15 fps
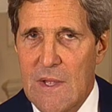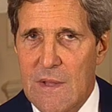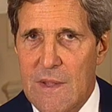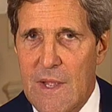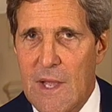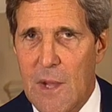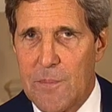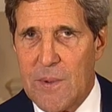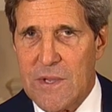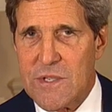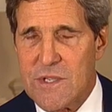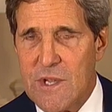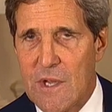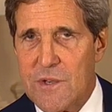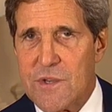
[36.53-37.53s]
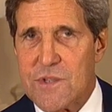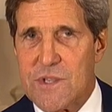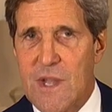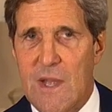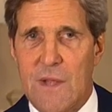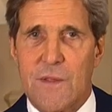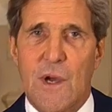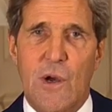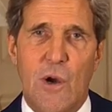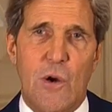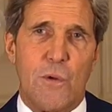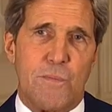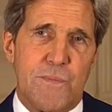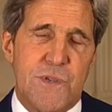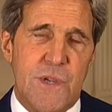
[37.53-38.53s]
They help us to understand the
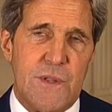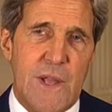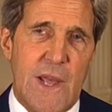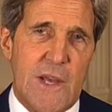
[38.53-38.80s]
hopes and the